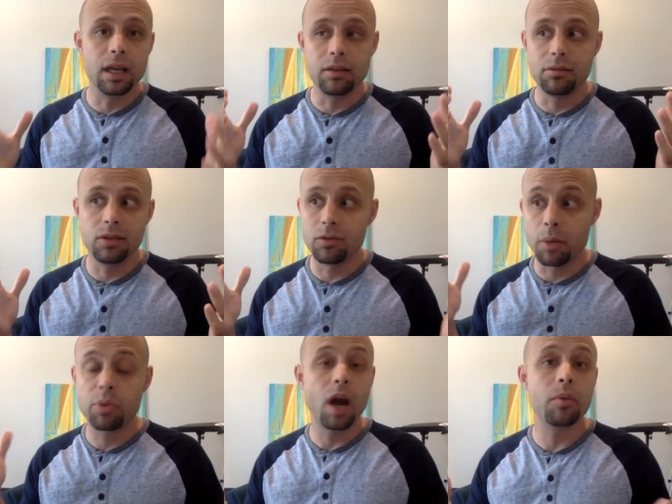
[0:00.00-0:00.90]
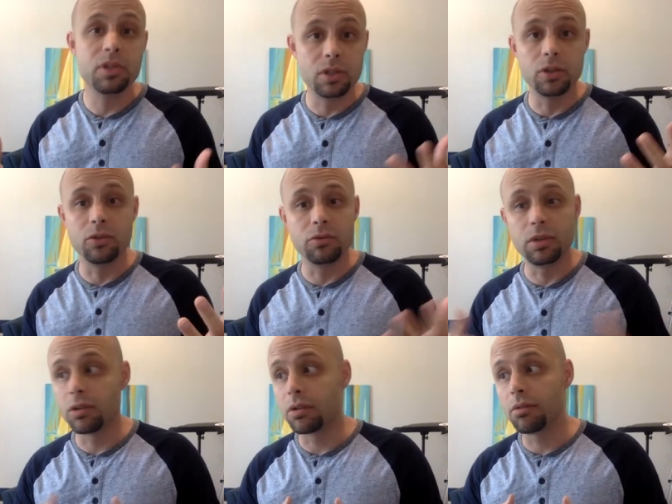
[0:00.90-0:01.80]
I promise you,
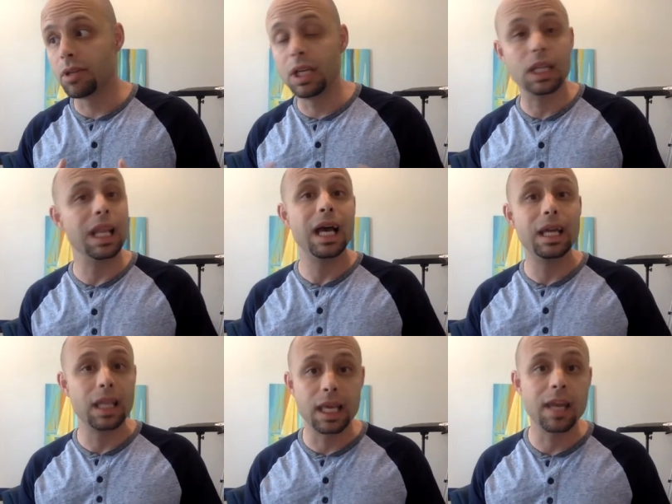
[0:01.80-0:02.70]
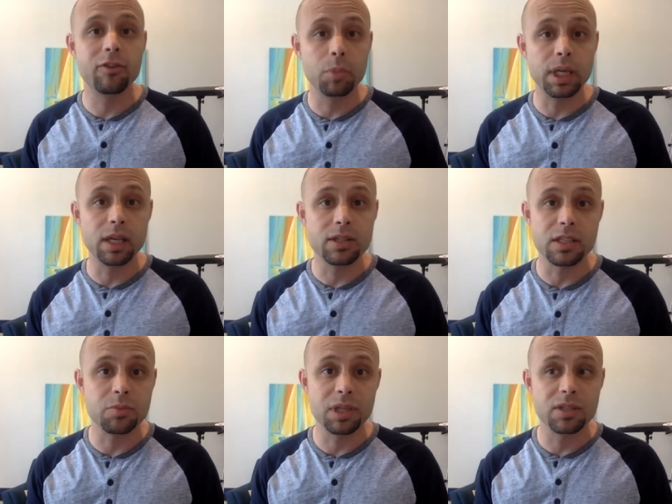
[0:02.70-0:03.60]
you're in line like everybody else
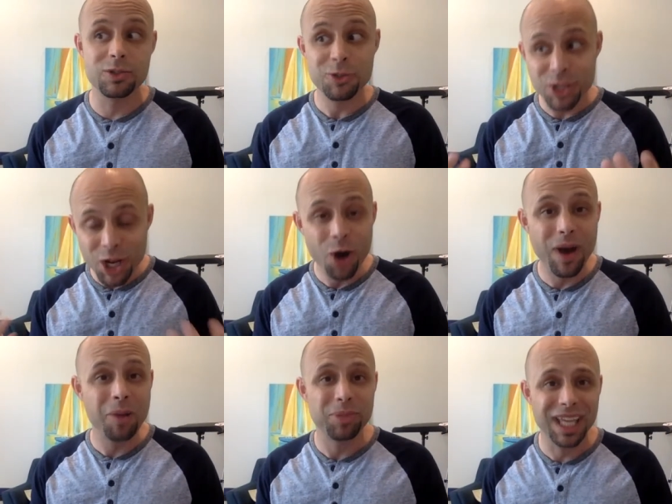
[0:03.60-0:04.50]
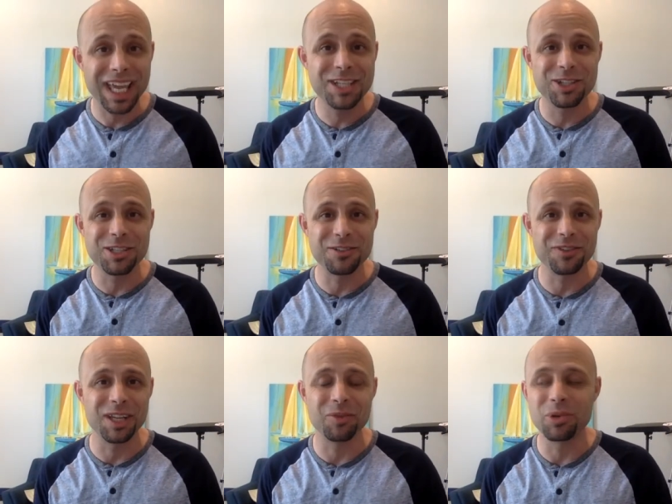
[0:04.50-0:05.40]
is, because there's no applications
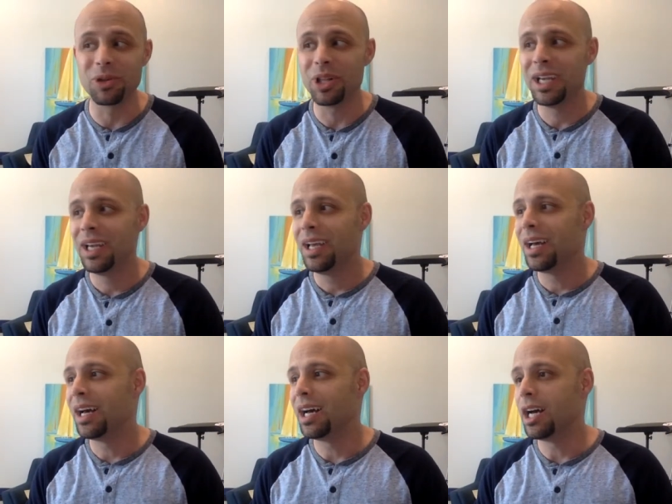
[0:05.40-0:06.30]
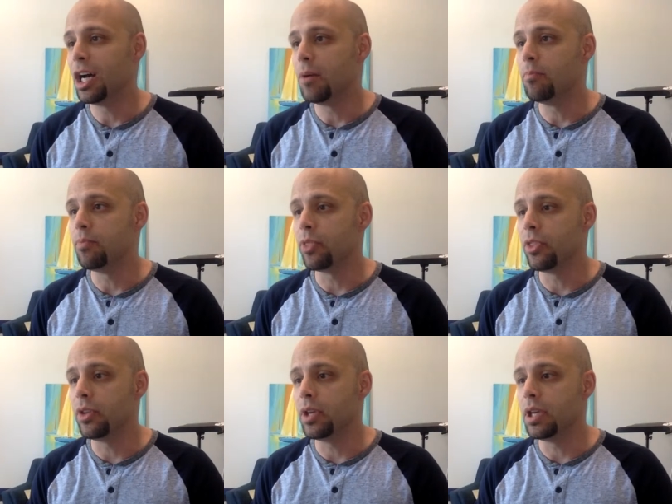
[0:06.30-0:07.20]
available.
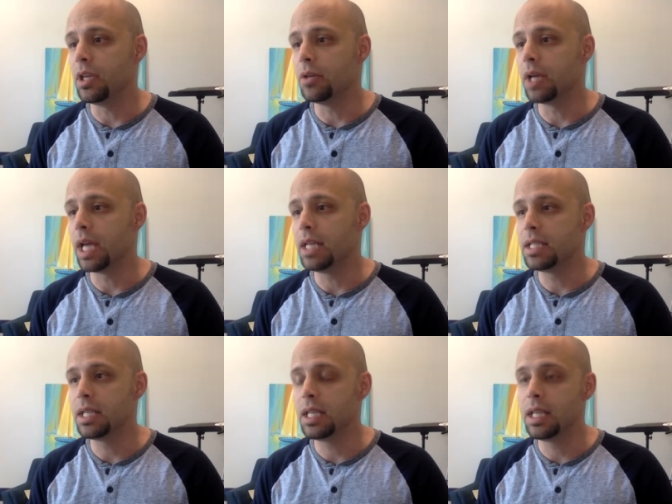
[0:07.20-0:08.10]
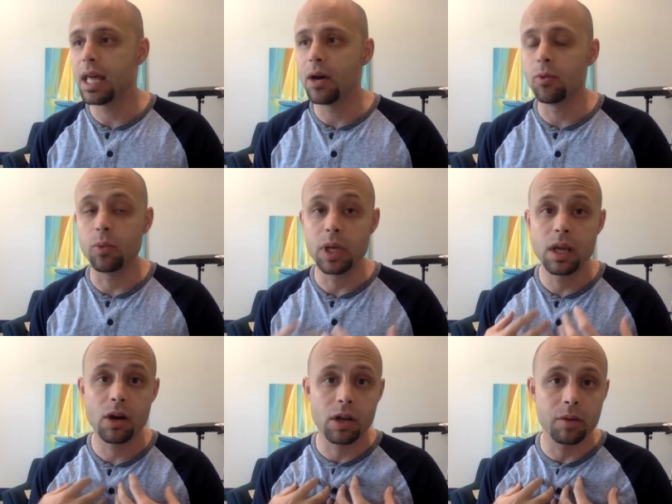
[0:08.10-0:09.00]
The entity that
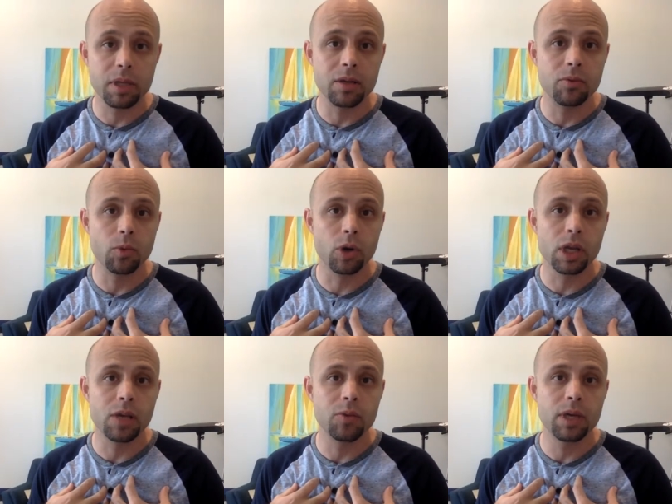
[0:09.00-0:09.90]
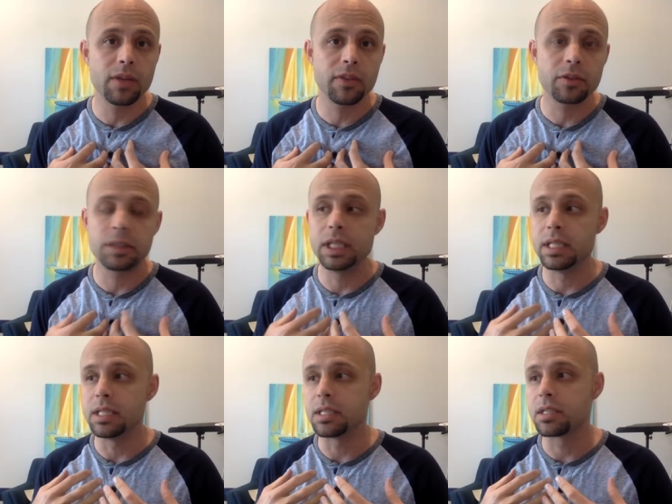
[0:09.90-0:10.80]
we are going to be working with
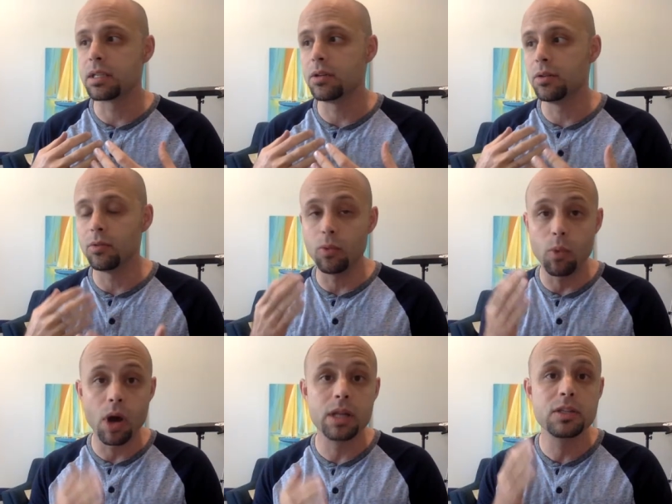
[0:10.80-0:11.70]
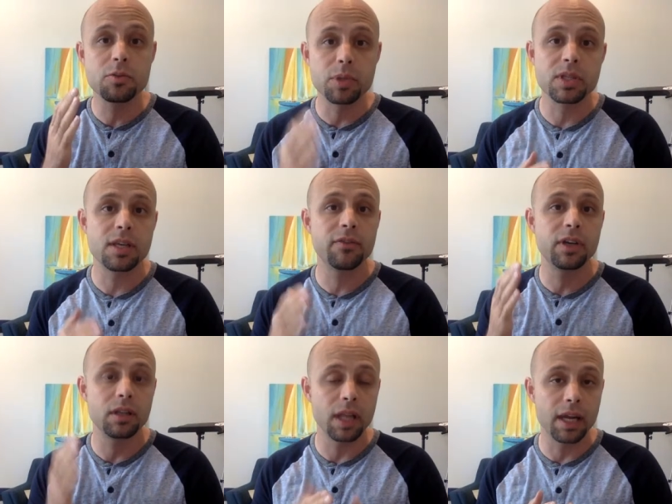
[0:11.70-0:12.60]
is one
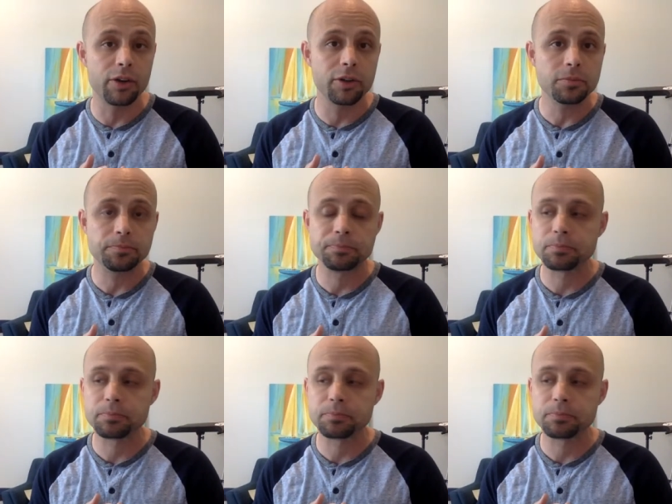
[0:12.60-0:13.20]
specific lender.